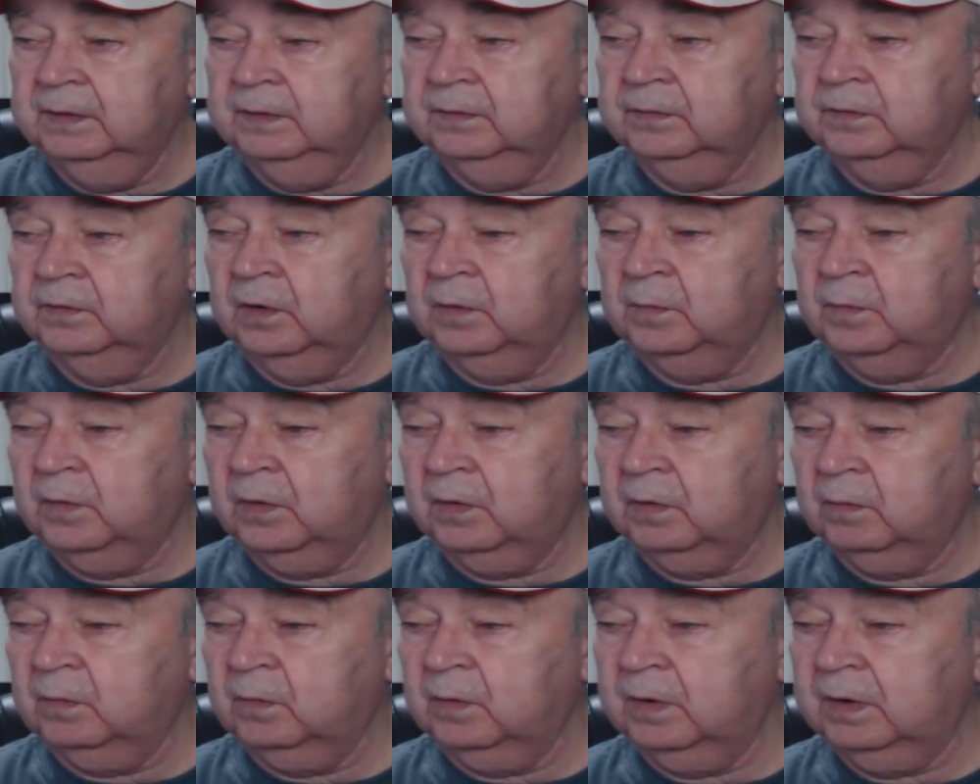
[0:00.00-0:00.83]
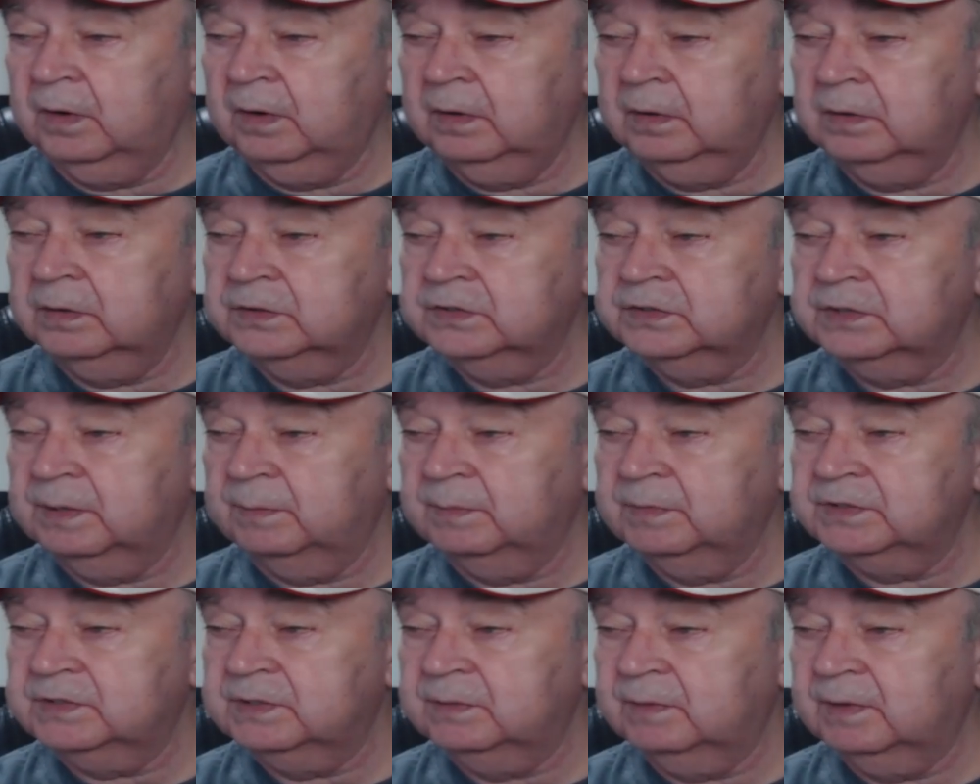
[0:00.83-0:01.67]
No More Words. Let
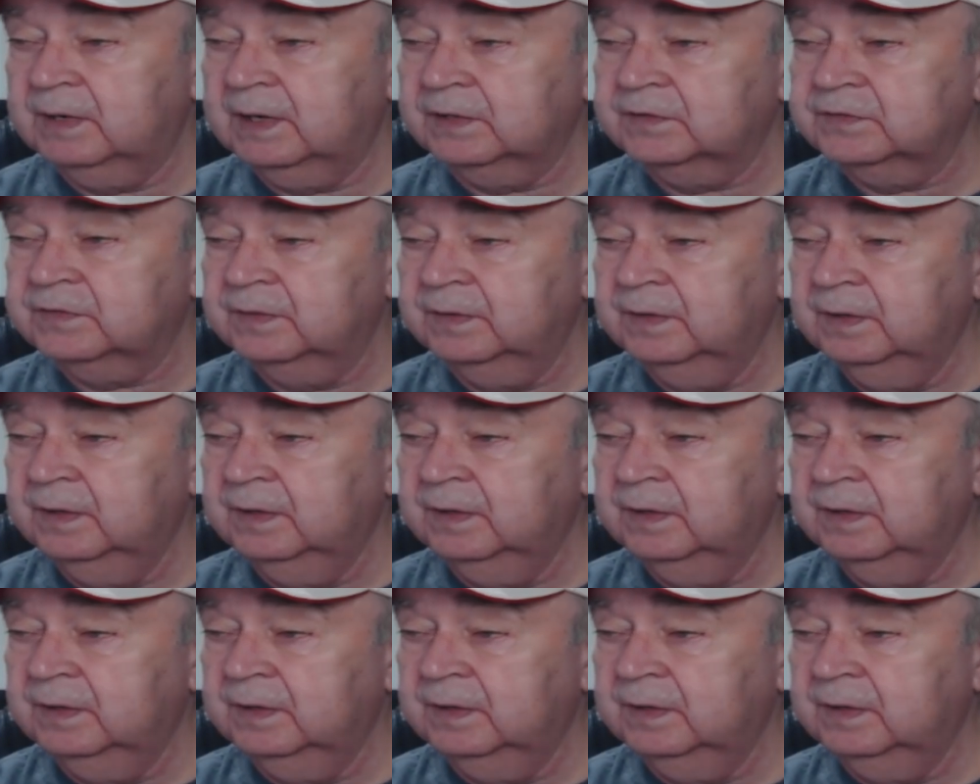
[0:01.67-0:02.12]
me see what else.